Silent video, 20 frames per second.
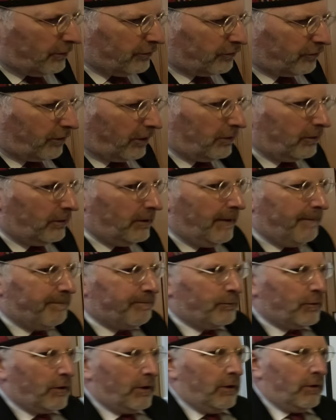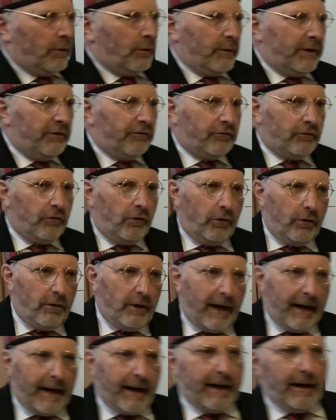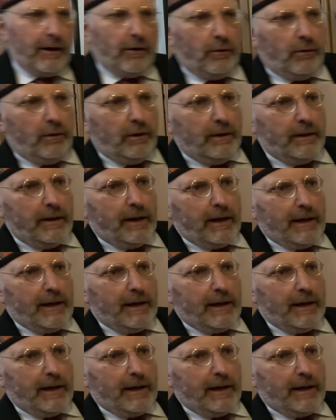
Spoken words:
So we saw how